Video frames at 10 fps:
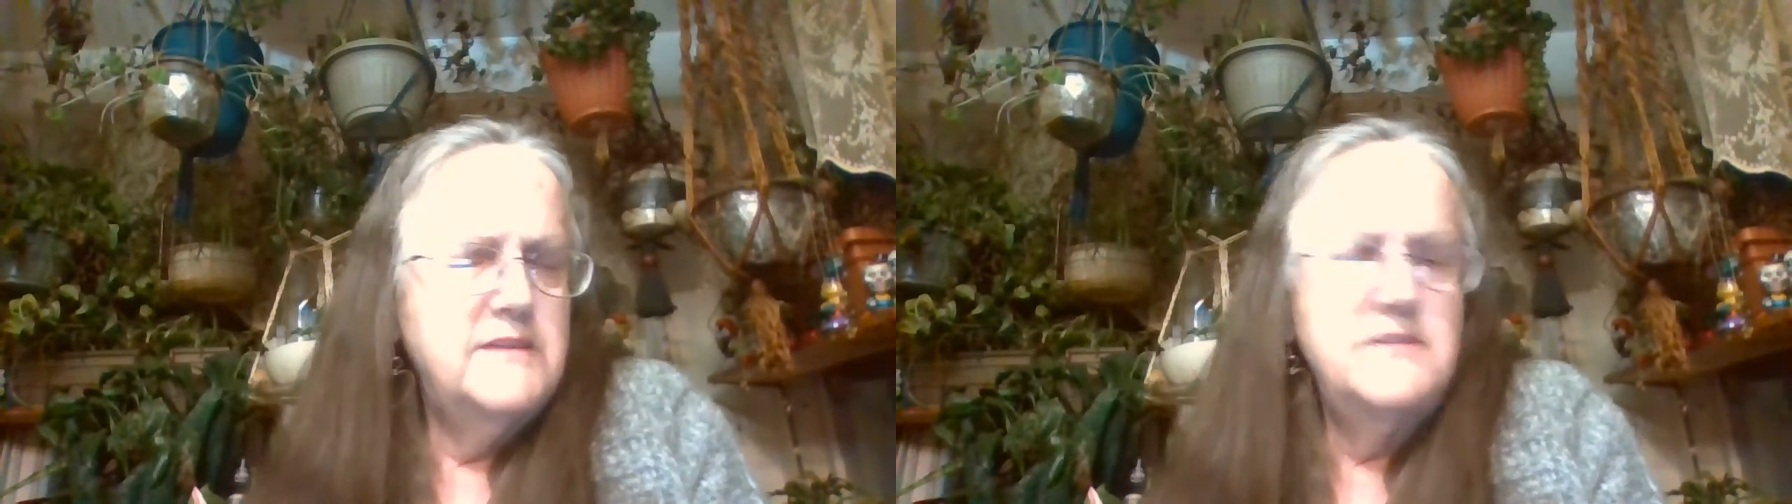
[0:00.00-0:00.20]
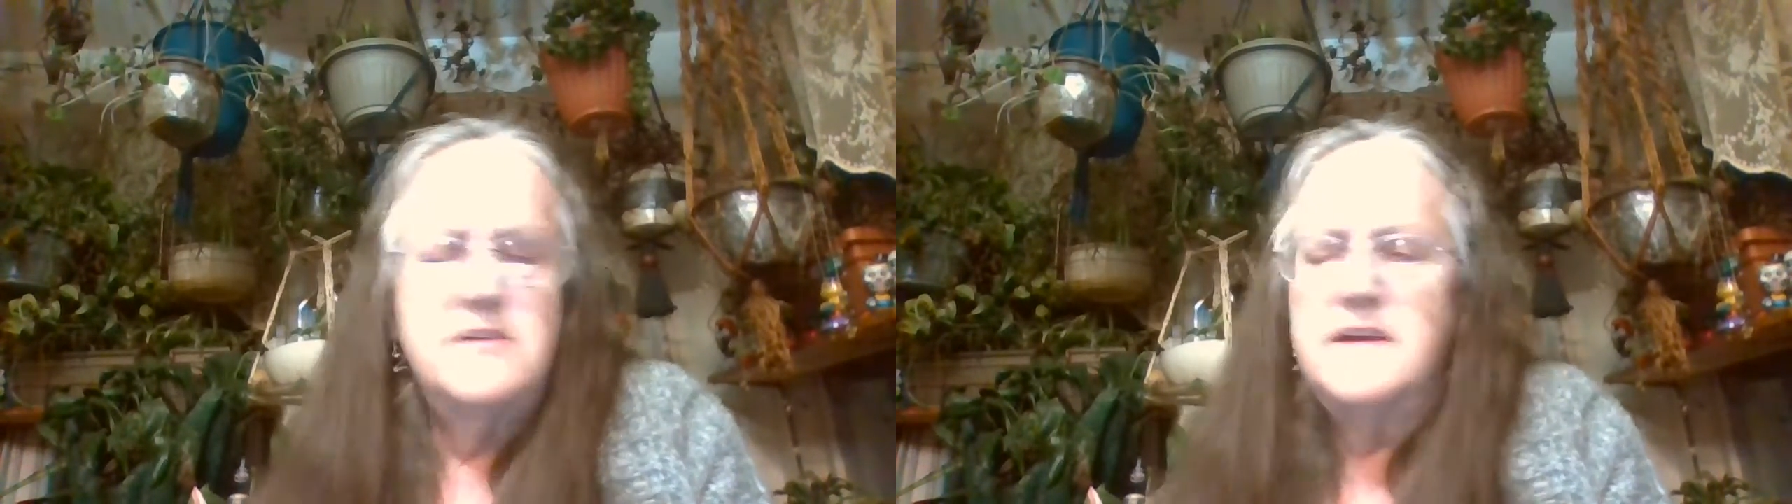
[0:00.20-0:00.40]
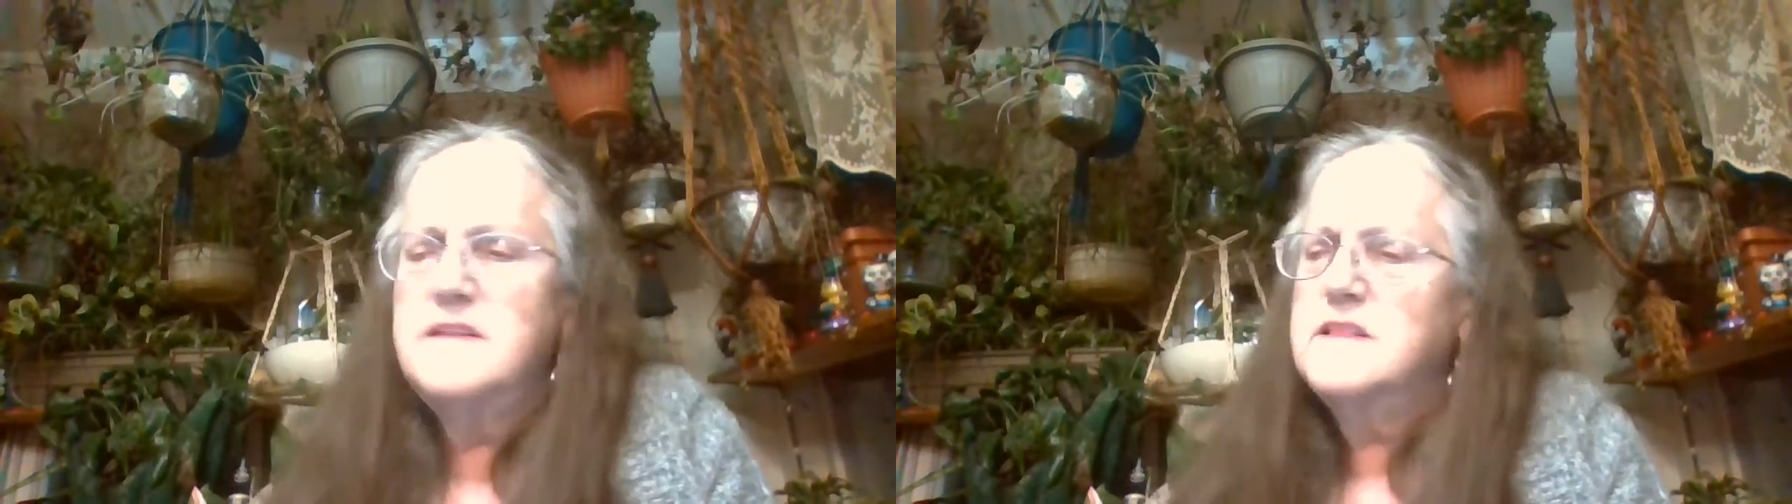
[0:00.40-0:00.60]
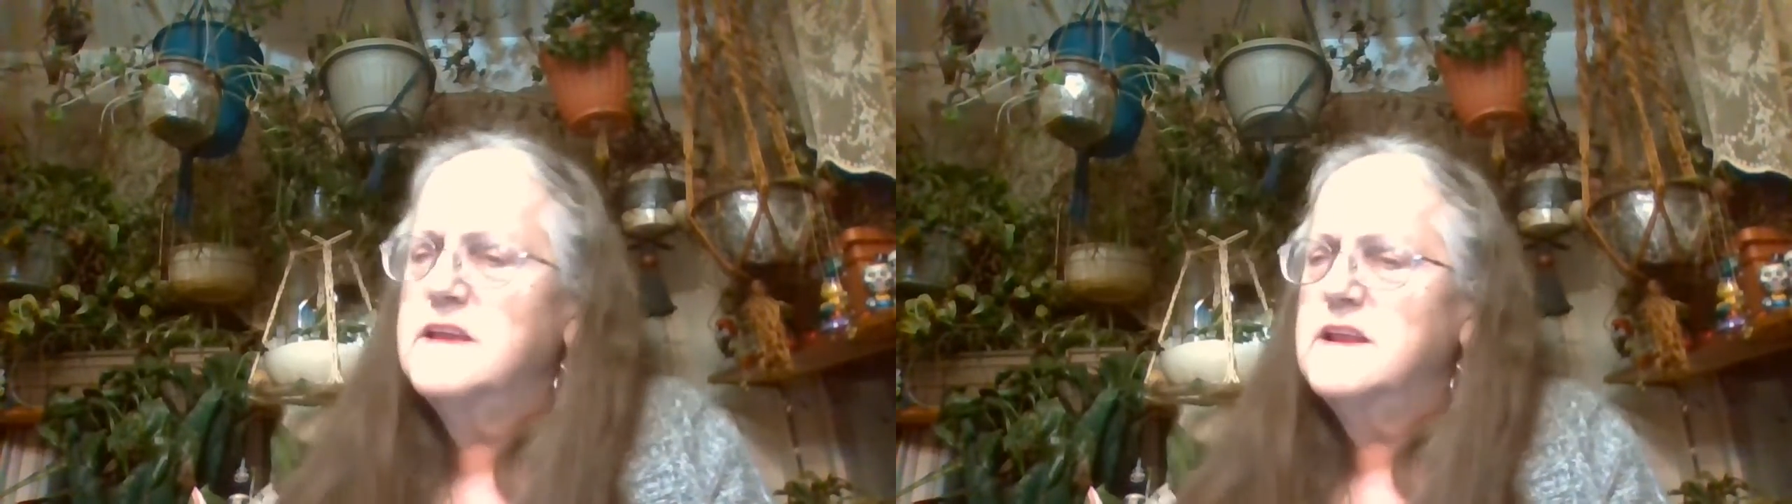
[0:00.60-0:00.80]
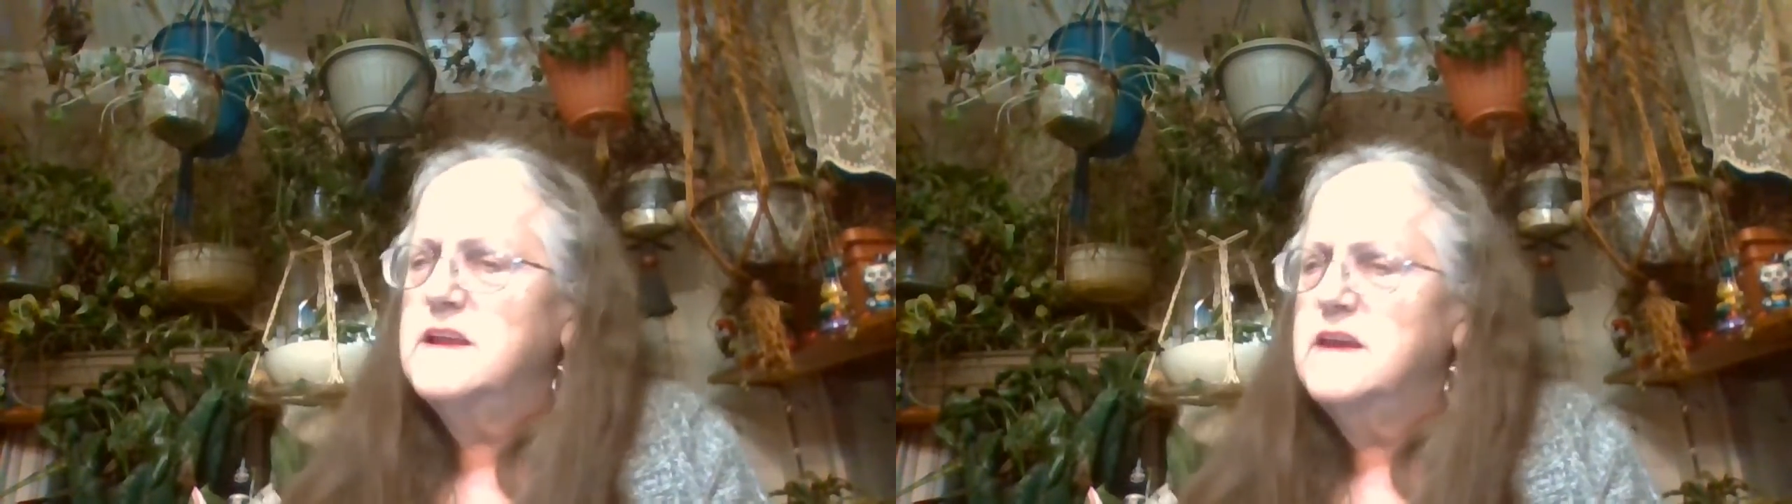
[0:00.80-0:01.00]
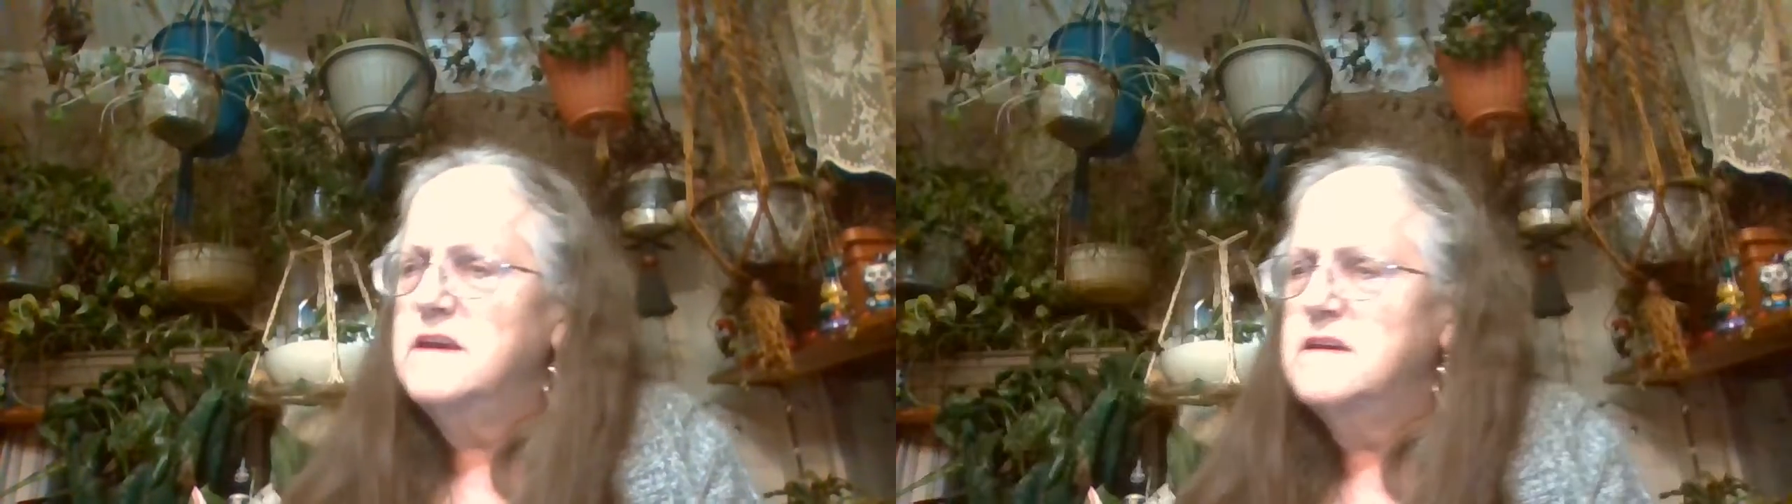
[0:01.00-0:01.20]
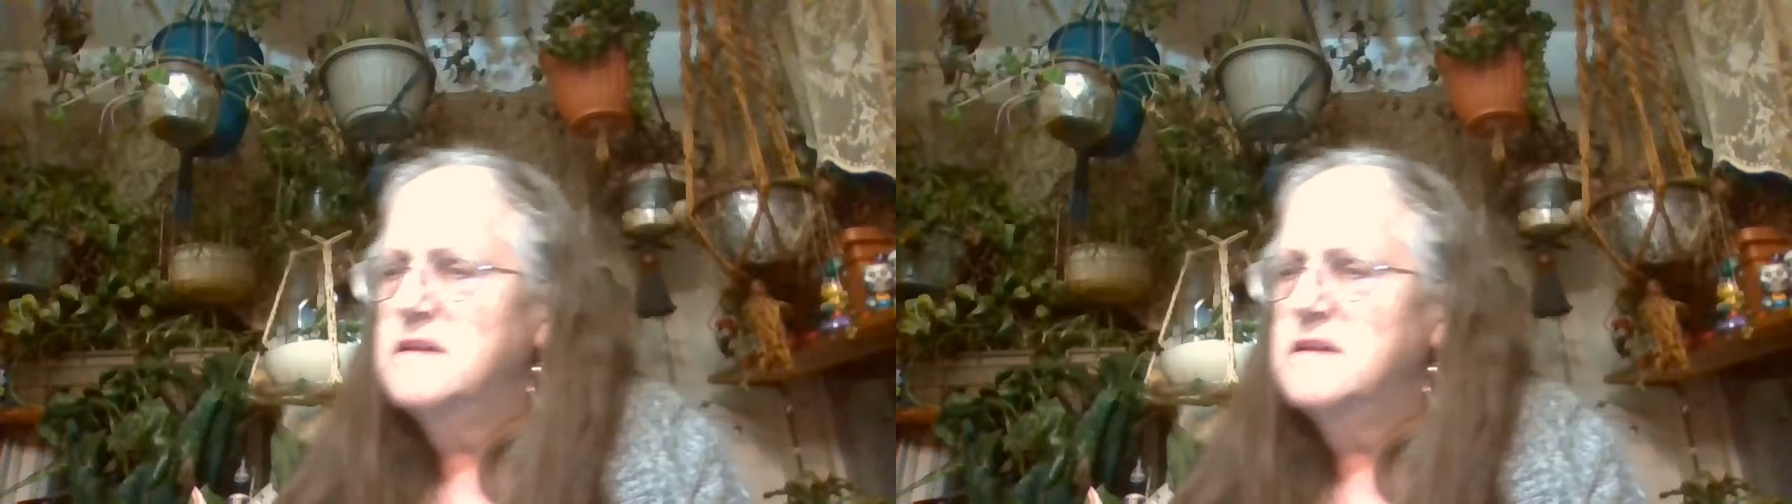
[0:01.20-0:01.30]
after death lately?